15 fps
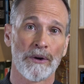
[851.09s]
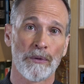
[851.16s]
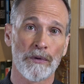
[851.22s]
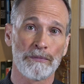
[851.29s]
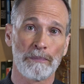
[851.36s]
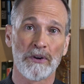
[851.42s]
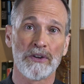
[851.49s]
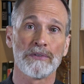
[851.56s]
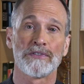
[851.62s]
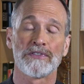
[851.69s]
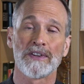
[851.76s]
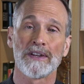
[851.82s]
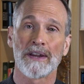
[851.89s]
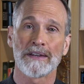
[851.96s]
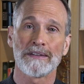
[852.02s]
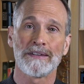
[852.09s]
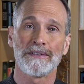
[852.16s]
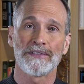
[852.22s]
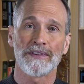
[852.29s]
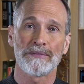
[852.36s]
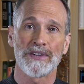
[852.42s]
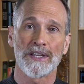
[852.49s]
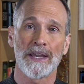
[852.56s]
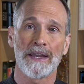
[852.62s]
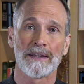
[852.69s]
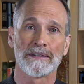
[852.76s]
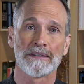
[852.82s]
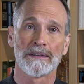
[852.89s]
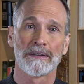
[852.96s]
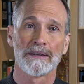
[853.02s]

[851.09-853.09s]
was produced in 1978.